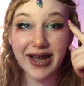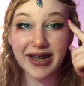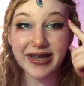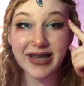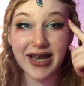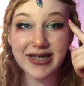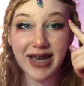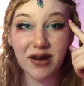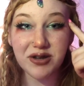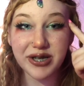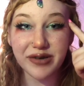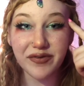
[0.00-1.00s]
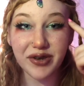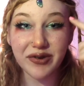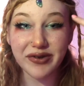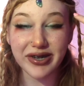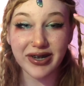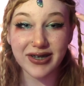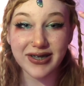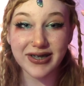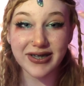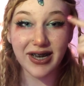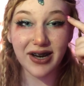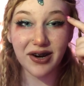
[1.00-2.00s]
That's how she views
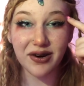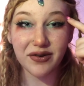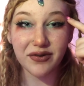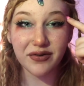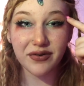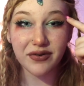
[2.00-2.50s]
herself.